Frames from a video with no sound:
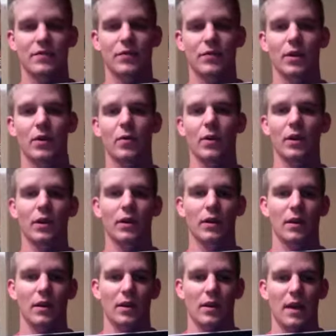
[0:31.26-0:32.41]
frequent,
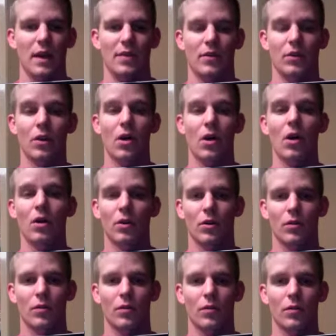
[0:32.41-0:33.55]
and they're longer
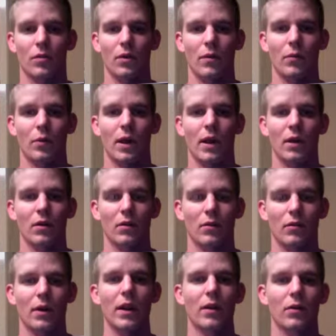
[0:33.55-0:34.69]

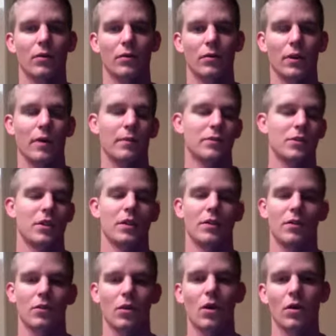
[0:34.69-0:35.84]

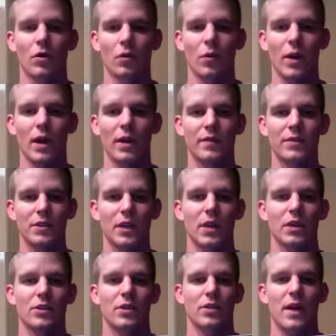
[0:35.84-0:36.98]
they're longer waves,
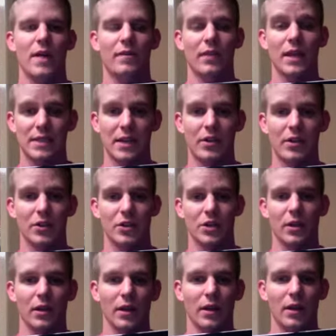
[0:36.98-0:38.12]
so they have less
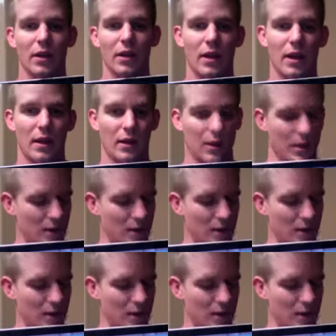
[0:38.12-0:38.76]
energy. And